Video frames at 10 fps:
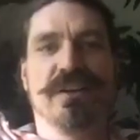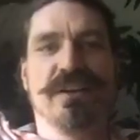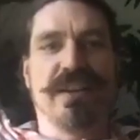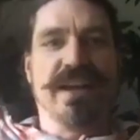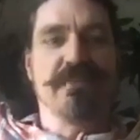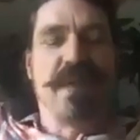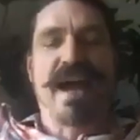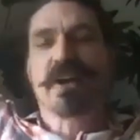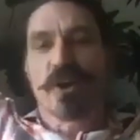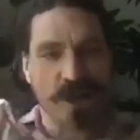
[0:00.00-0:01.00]
like
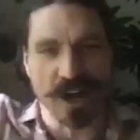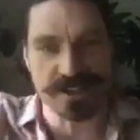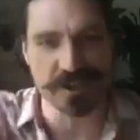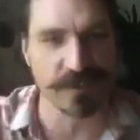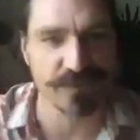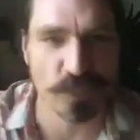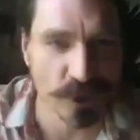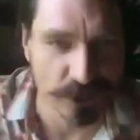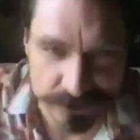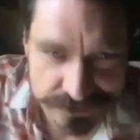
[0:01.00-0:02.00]
macrocosm of the
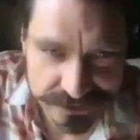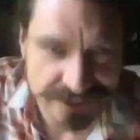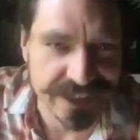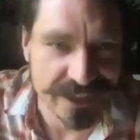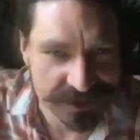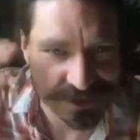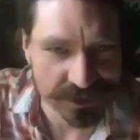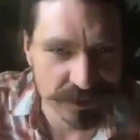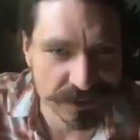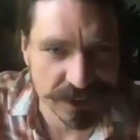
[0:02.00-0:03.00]
world. That's
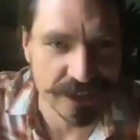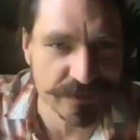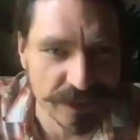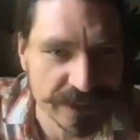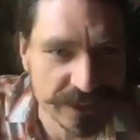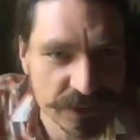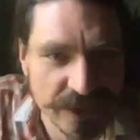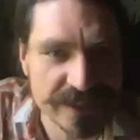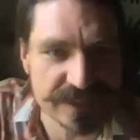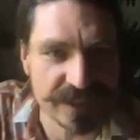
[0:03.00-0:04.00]
kind of like
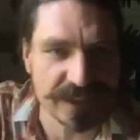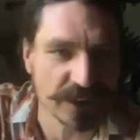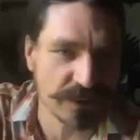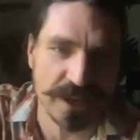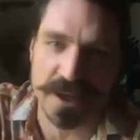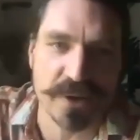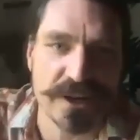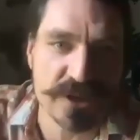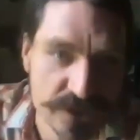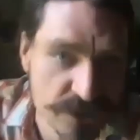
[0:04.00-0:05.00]
crazy, and it
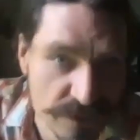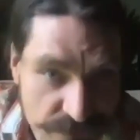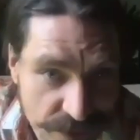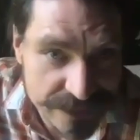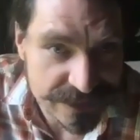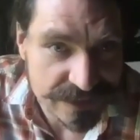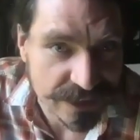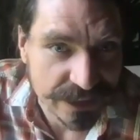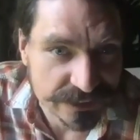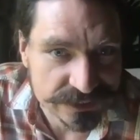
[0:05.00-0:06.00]
creates all sorts of crazy things.